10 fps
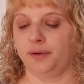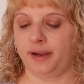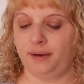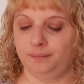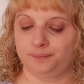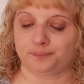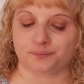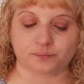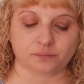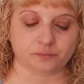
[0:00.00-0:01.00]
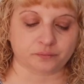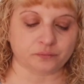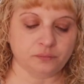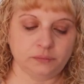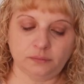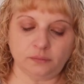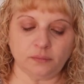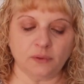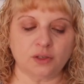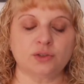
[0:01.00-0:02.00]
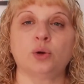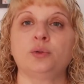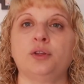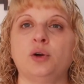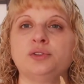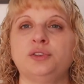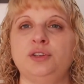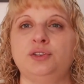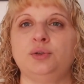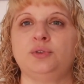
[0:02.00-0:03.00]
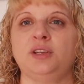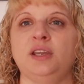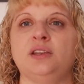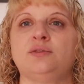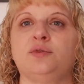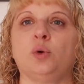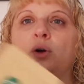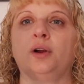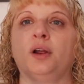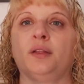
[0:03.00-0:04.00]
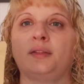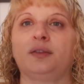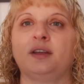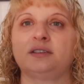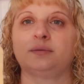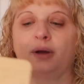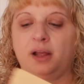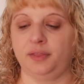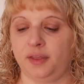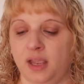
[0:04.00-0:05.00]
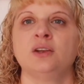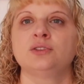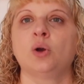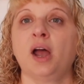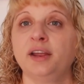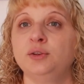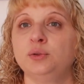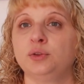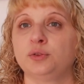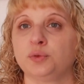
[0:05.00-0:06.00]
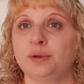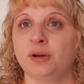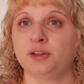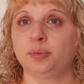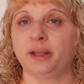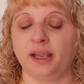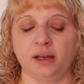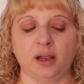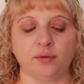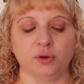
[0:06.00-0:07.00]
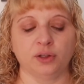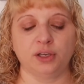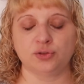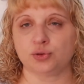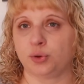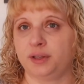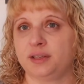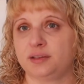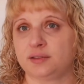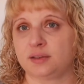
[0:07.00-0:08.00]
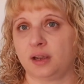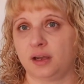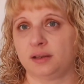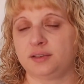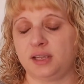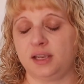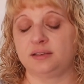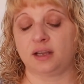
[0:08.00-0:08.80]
right. So those are the two teas for this month. So I do the 3-month plan. I really enjoy this teas,